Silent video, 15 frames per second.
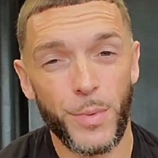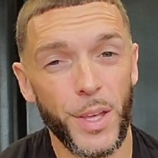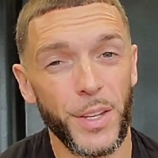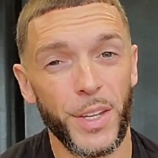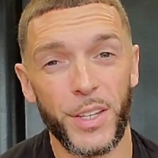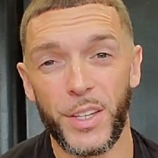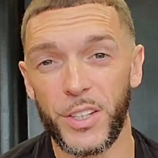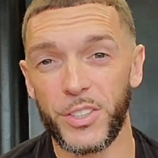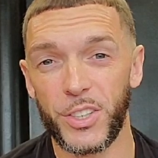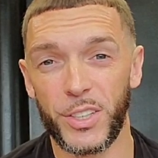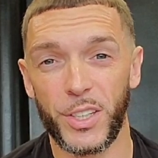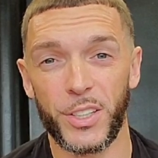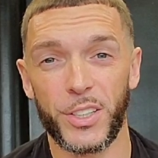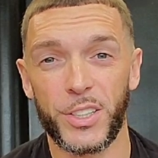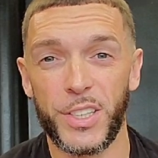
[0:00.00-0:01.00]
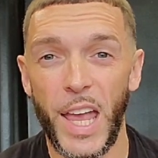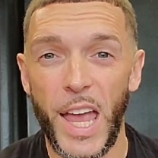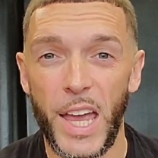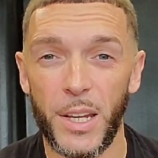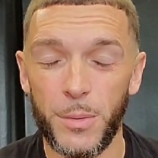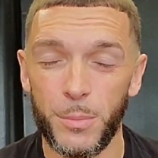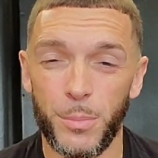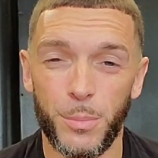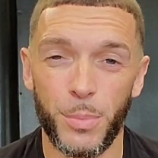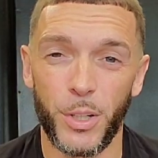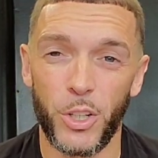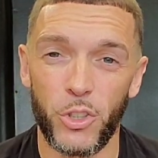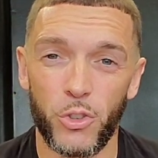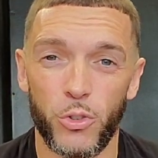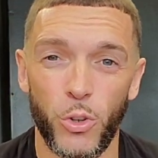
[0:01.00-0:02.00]
And it's, it's sad, but
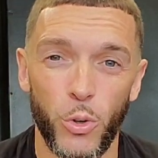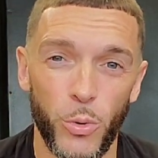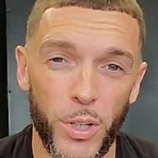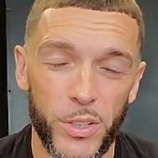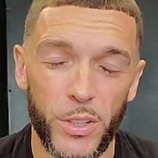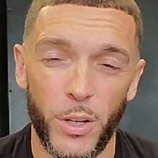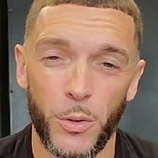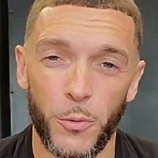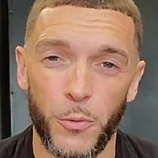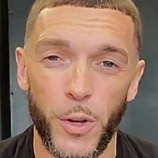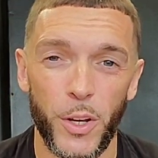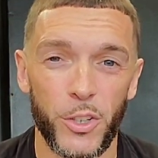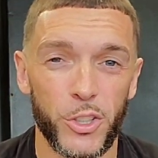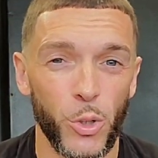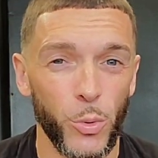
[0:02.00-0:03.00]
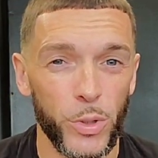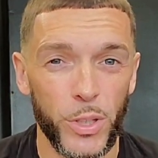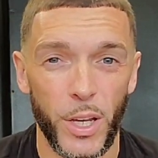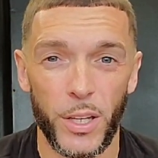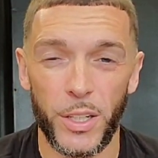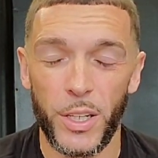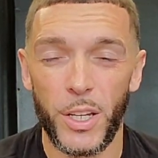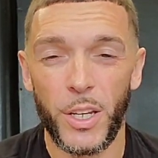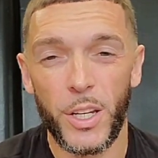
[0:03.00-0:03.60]
it's true and it's unfair. So again,